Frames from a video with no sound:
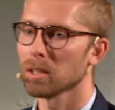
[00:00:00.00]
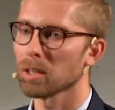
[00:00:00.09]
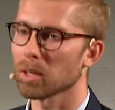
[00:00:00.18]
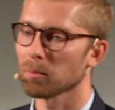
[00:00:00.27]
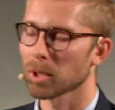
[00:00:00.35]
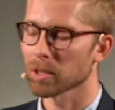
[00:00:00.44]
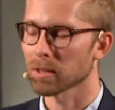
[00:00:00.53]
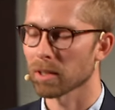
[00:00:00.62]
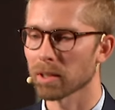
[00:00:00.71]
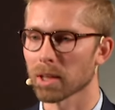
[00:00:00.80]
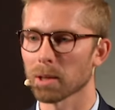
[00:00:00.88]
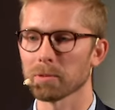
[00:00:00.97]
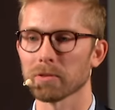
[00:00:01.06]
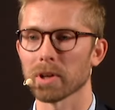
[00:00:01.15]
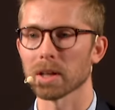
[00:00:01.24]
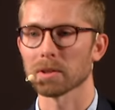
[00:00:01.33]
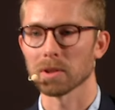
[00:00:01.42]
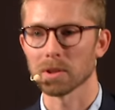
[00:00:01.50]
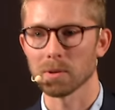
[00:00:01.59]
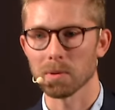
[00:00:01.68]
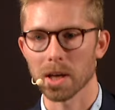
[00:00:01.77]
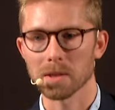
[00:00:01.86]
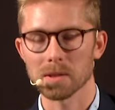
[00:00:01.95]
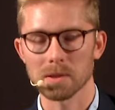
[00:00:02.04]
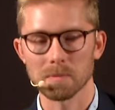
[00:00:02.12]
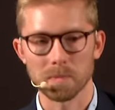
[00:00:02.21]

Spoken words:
and we are starting up a factory in the US.